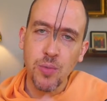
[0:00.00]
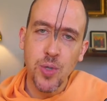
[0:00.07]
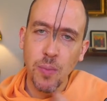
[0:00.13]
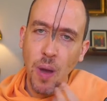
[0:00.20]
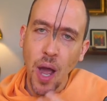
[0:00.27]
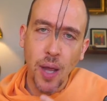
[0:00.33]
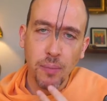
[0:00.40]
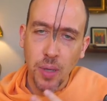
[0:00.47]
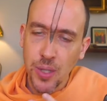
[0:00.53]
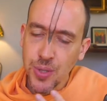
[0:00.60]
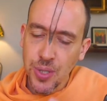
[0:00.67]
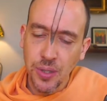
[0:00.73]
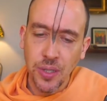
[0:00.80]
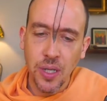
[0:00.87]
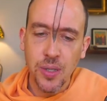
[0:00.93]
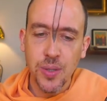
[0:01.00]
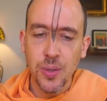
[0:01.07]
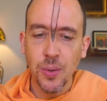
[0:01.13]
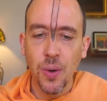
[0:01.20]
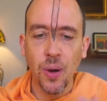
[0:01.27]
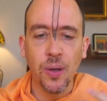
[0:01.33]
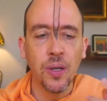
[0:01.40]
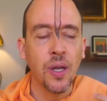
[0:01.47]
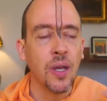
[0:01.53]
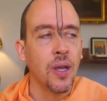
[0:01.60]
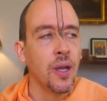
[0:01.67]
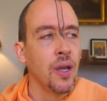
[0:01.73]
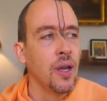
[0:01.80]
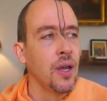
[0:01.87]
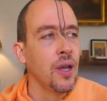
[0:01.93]
chamai pasyati, and so on.
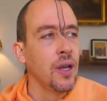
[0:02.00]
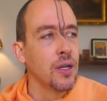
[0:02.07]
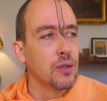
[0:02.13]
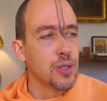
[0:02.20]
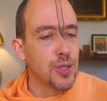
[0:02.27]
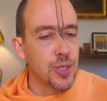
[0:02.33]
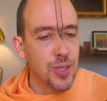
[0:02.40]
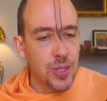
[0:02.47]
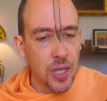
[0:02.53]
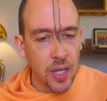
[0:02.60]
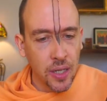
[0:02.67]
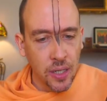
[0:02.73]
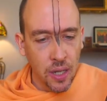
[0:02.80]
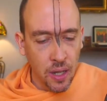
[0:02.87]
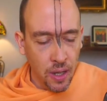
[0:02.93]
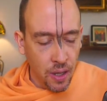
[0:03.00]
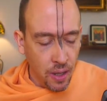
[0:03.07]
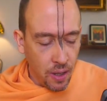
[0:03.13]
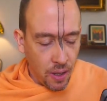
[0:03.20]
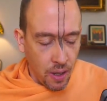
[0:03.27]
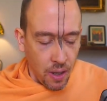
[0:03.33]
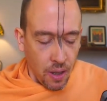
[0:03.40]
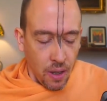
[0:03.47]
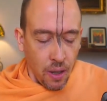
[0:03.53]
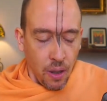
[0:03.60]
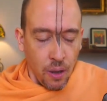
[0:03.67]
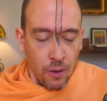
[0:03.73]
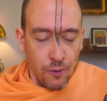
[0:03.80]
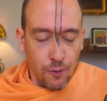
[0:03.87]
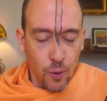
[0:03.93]
Krishna saying,
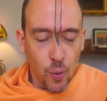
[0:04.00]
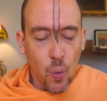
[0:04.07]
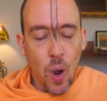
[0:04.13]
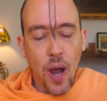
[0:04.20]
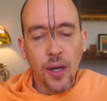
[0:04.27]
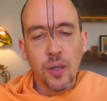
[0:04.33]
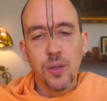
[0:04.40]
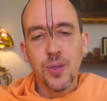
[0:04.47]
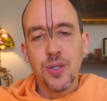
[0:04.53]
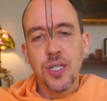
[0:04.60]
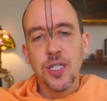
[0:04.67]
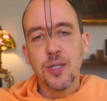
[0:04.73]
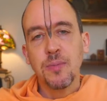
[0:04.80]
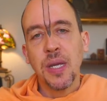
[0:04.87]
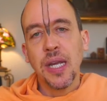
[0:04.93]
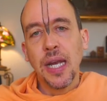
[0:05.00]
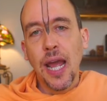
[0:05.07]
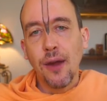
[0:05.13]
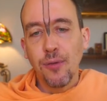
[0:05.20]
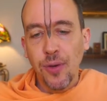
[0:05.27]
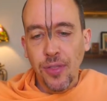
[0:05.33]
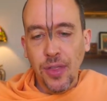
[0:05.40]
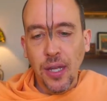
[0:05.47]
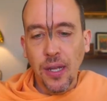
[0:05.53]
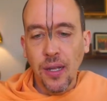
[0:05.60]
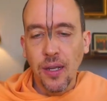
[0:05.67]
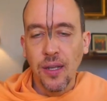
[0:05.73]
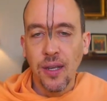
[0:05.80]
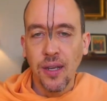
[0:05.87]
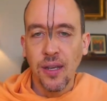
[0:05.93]
for one who sees me in everything
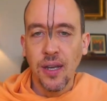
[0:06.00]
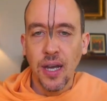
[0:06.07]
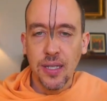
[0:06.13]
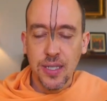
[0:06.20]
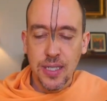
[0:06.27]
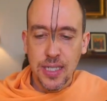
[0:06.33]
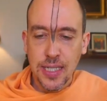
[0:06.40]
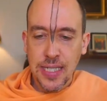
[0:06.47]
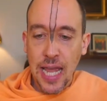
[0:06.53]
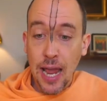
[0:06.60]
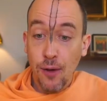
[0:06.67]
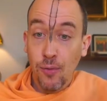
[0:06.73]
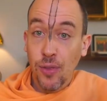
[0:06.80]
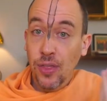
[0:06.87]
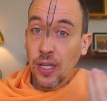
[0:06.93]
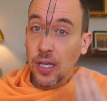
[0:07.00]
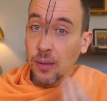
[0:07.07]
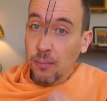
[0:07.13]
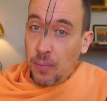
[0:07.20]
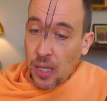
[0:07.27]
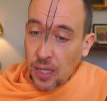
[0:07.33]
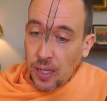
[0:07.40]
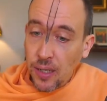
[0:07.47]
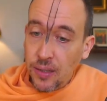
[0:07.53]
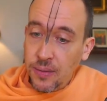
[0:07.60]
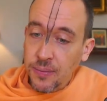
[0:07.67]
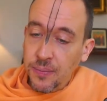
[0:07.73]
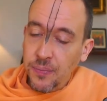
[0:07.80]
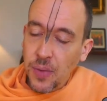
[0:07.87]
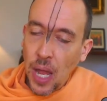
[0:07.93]
and sees everything in me,
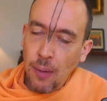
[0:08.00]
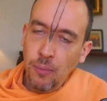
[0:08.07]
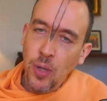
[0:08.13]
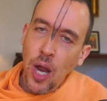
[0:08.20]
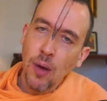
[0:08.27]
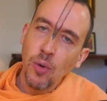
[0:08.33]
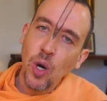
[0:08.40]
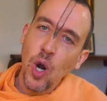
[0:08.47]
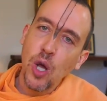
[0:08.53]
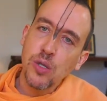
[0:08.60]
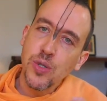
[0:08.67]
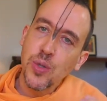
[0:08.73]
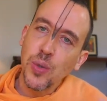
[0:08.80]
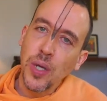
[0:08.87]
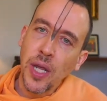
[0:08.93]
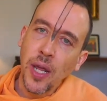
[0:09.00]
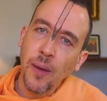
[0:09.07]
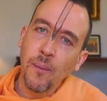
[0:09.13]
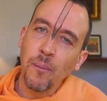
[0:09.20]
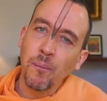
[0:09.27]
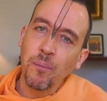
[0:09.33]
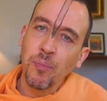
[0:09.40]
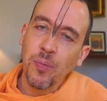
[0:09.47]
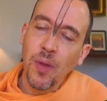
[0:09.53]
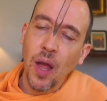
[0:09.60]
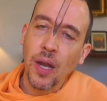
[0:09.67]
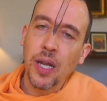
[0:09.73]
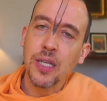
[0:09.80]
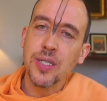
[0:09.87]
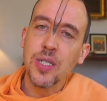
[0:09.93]
I'm never lost to him
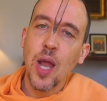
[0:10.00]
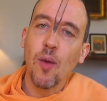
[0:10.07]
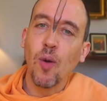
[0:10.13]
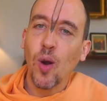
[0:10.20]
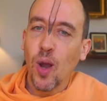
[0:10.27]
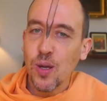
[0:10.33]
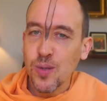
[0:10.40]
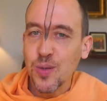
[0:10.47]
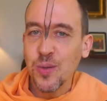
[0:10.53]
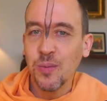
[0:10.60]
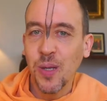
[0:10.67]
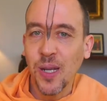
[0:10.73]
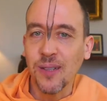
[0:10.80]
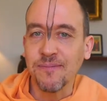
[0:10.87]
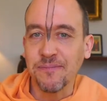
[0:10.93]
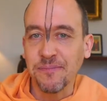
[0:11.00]
and he is never lost to me.